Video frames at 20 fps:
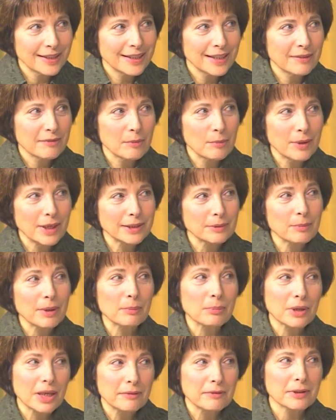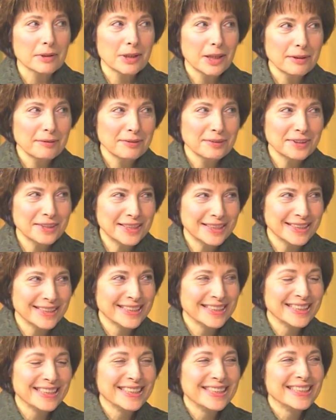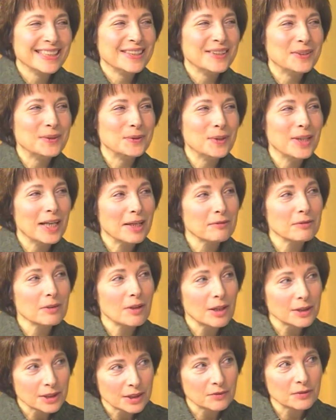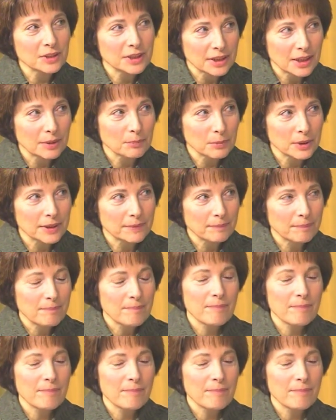never mind my private life, who have lots of resentment.